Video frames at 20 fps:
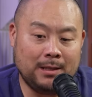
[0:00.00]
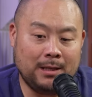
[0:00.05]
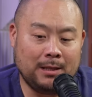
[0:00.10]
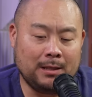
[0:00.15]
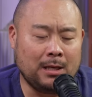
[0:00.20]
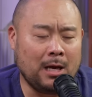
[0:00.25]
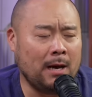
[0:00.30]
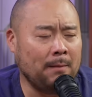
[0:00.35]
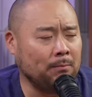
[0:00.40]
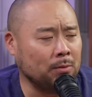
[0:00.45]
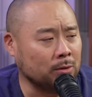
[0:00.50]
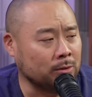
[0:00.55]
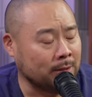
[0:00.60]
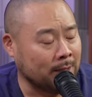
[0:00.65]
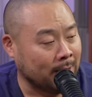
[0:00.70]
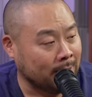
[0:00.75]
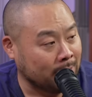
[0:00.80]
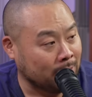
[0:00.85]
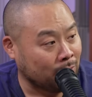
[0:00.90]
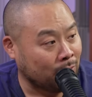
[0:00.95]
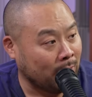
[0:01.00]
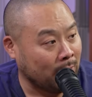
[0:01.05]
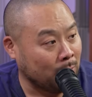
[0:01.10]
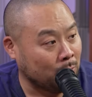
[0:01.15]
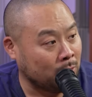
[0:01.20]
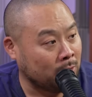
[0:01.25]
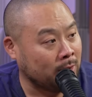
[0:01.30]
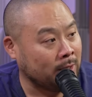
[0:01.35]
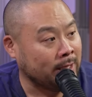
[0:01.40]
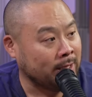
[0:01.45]
Humble's not the right
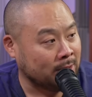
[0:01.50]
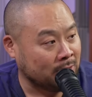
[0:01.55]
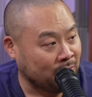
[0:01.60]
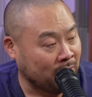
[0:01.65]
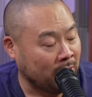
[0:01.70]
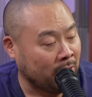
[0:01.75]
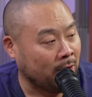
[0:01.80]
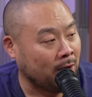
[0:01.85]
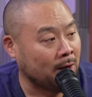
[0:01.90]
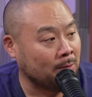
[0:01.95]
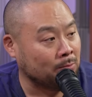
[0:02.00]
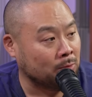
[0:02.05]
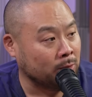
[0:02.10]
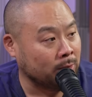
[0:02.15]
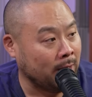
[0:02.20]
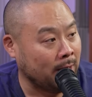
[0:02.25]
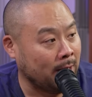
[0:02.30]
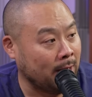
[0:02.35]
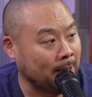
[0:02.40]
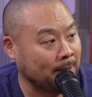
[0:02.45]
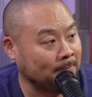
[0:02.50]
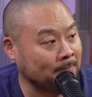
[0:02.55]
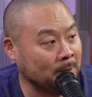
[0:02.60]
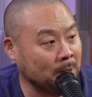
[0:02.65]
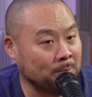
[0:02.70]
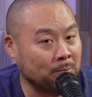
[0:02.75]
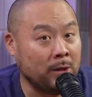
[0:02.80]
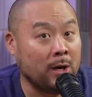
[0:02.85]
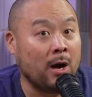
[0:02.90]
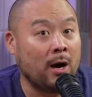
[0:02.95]
word. He is a very humble guy,
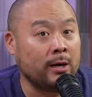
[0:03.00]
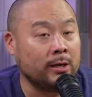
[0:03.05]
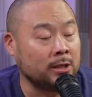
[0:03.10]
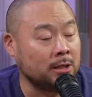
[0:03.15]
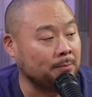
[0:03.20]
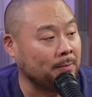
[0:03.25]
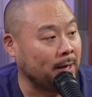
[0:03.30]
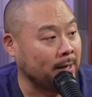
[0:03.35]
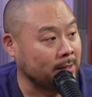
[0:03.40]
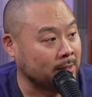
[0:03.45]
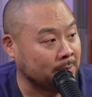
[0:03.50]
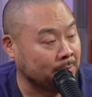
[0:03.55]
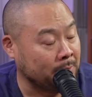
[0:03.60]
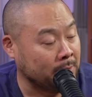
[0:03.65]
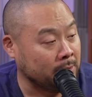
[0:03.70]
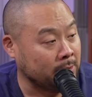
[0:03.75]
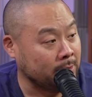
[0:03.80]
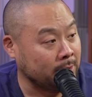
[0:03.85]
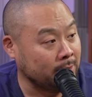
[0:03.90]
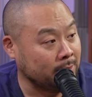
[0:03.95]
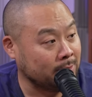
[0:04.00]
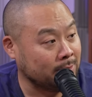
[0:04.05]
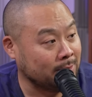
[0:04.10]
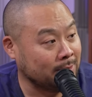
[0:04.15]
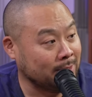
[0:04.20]
but honest about his abilities.